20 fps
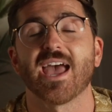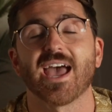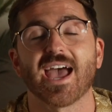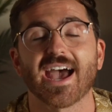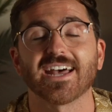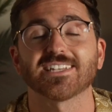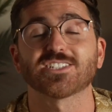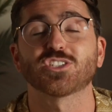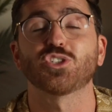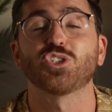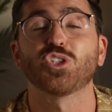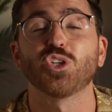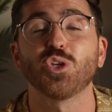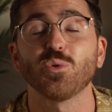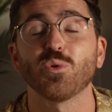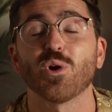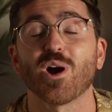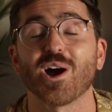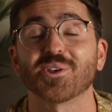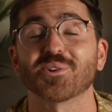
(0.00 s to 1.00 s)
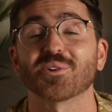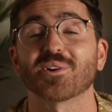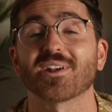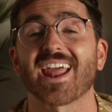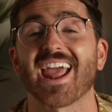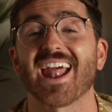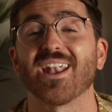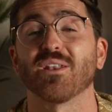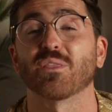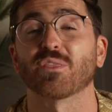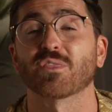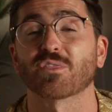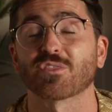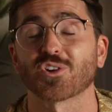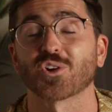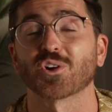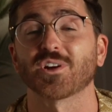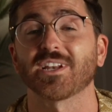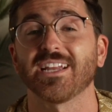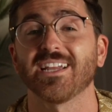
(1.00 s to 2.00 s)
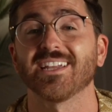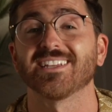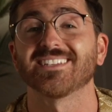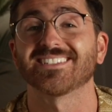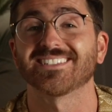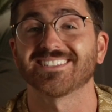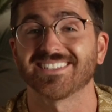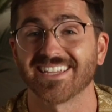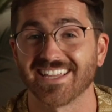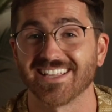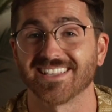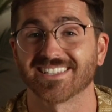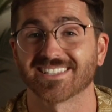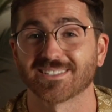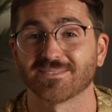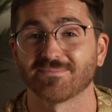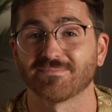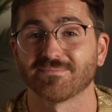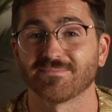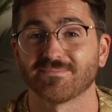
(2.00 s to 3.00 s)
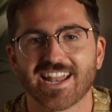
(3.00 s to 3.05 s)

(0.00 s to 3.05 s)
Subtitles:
has 230 seats.